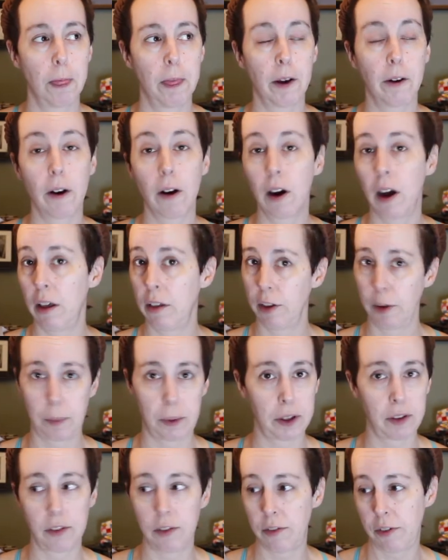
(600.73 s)
There are other
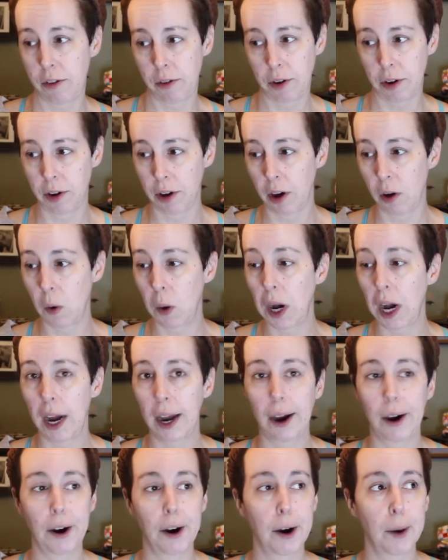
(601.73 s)
places you can go.
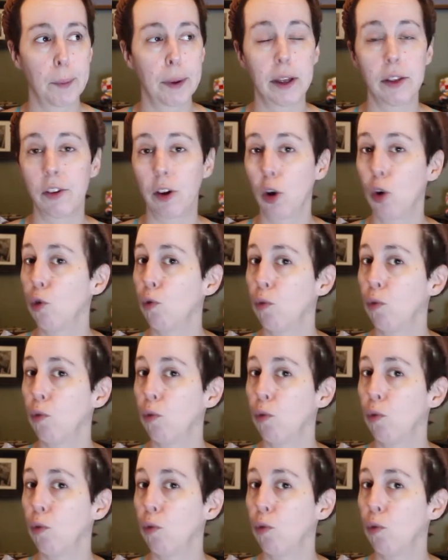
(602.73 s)
iHerb is a